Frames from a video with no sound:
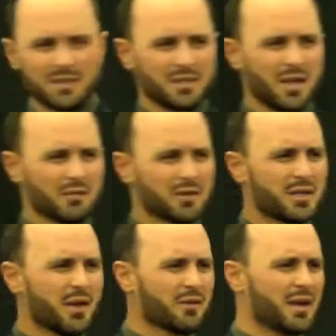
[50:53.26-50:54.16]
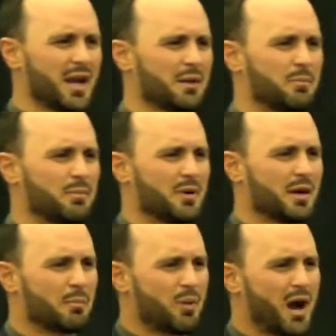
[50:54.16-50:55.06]
you ever had
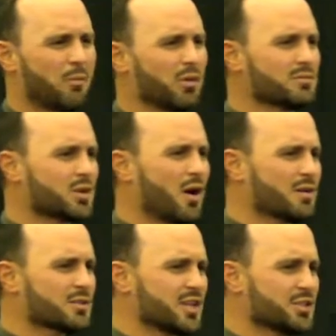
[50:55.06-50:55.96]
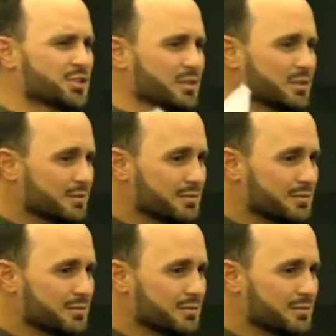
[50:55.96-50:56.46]
a problem talk session?